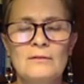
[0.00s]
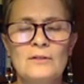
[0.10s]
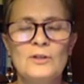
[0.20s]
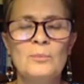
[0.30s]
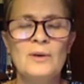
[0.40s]

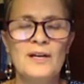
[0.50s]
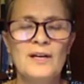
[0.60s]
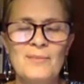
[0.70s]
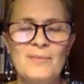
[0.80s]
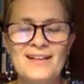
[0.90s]
you pick
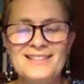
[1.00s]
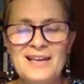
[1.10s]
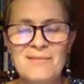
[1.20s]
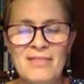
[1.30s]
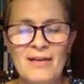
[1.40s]
up that
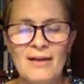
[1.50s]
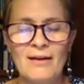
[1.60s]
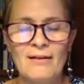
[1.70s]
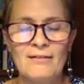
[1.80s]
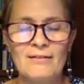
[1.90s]
same
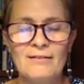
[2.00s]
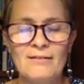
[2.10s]
thing,